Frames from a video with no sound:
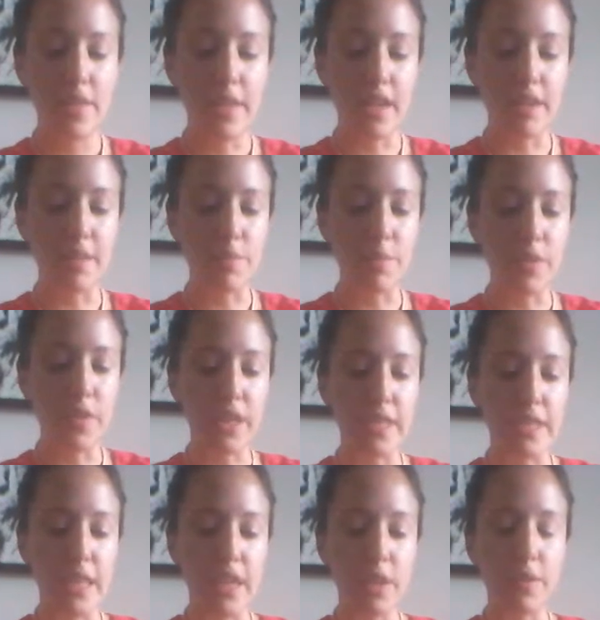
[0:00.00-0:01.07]
that smooth
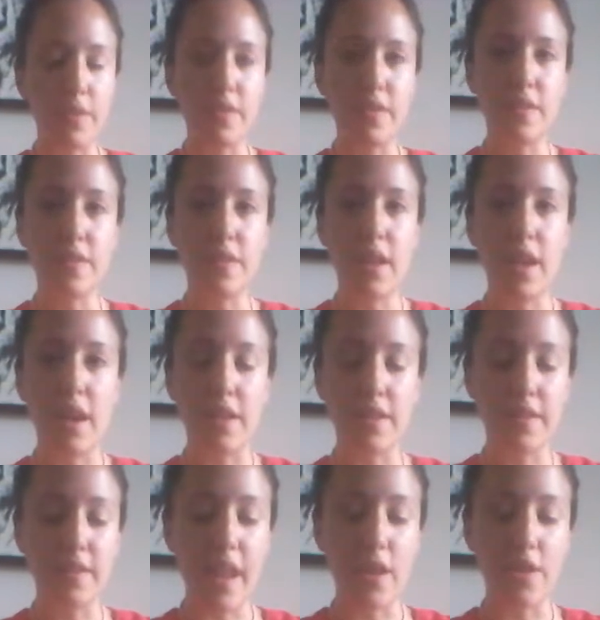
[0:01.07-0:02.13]
continuous
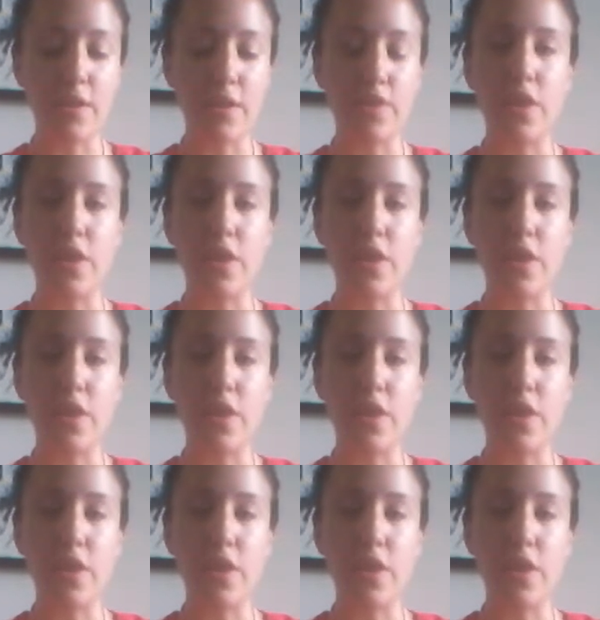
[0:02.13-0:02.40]
sound,